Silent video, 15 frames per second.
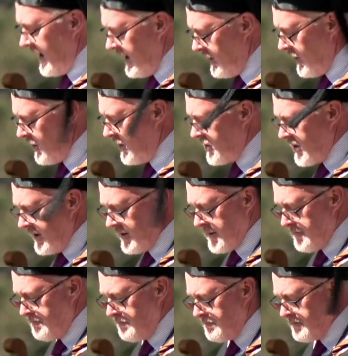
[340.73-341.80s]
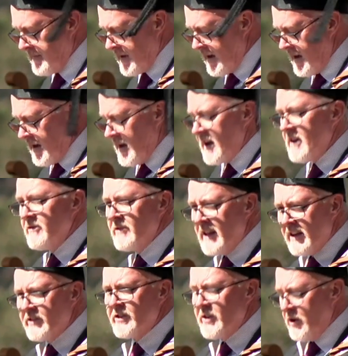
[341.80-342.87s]
in urging them.
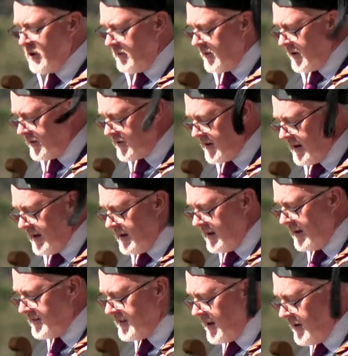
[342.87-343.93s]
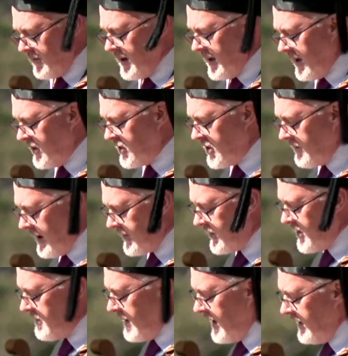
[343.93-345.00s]
This university has given each of
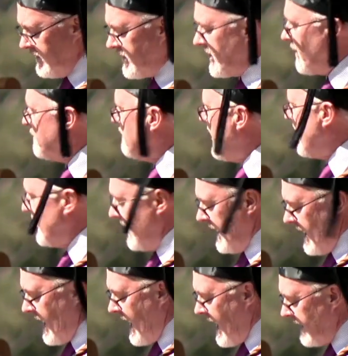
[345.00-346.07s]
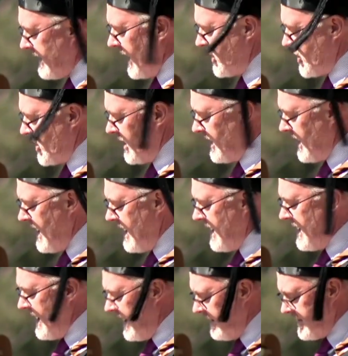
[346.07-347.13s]
us the means of making our nation
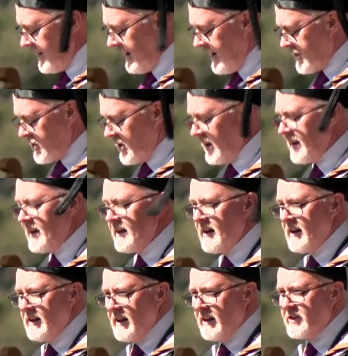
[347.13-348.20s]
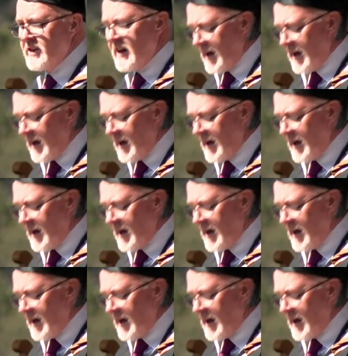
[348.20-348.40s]
intellectually and